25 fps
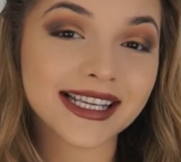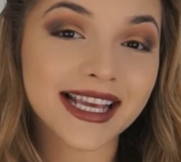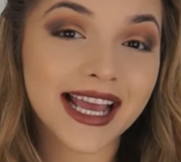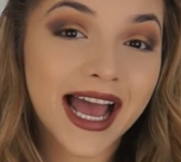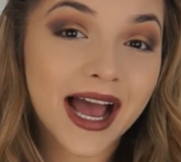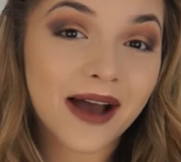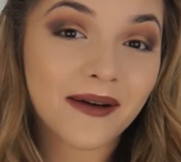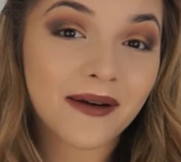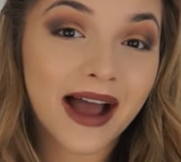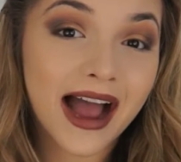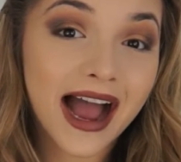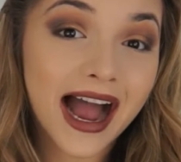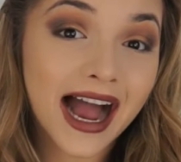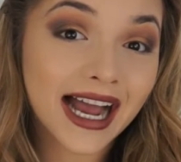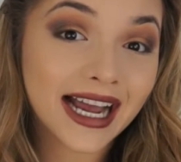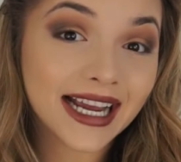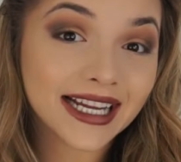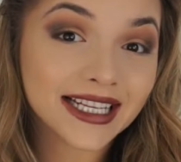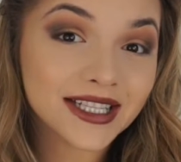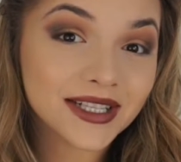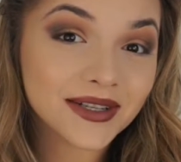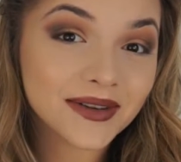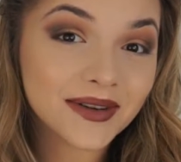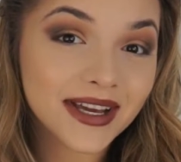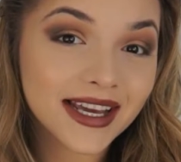how I
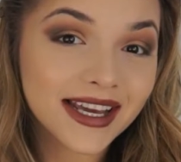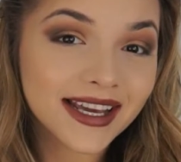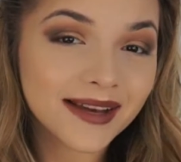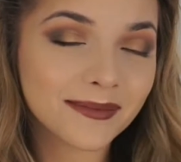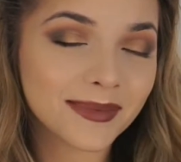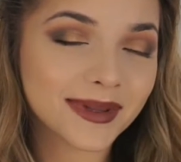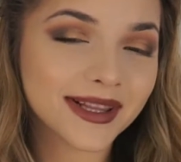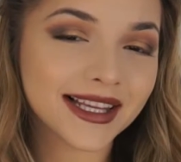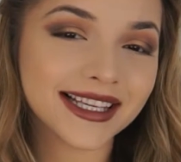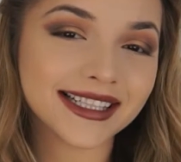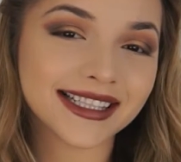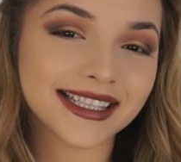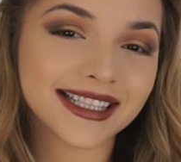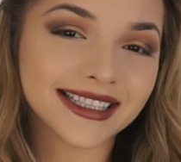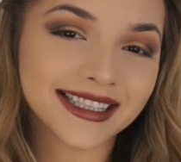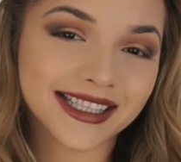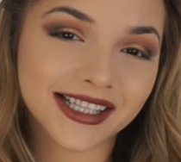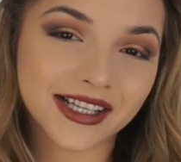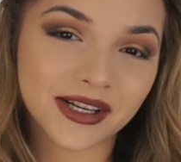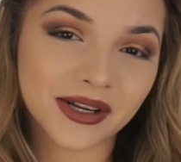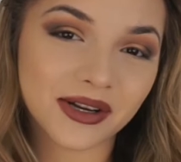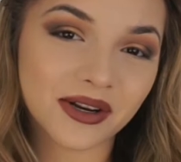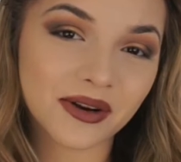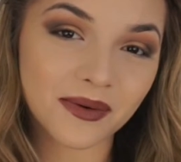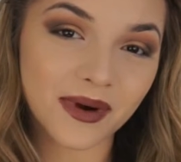do it, please
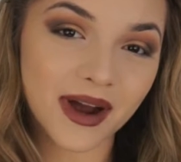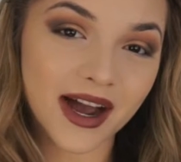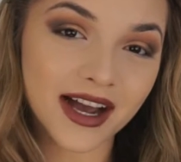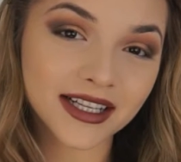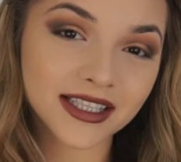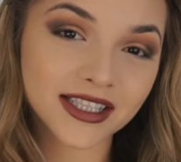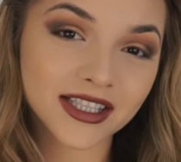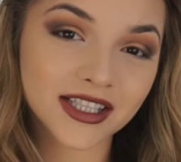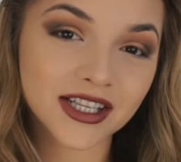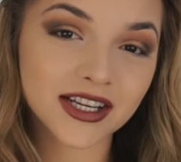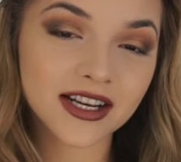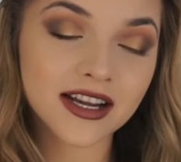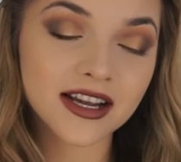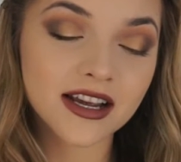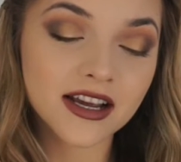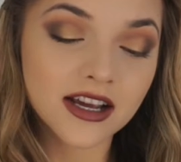continue to watch.